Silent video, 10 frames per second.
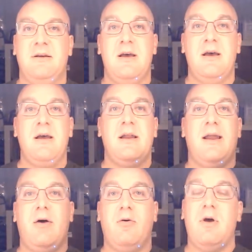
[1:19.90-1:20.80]
Now,
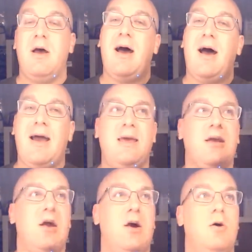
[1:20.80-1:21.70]
I didn't
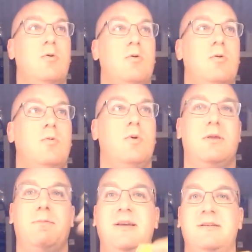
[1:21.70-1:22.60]
go with a
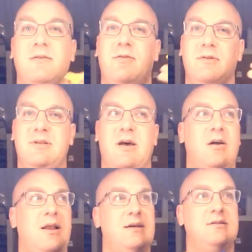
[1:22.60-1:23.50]
piece of solid
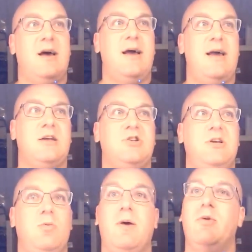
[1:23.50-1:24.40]
glass. I actually
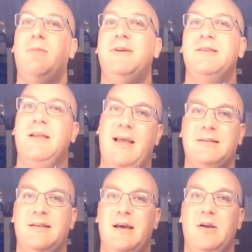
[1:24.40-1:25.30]
went with a piece of
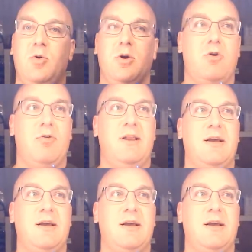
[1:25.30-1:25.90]
Lexan or acrylic.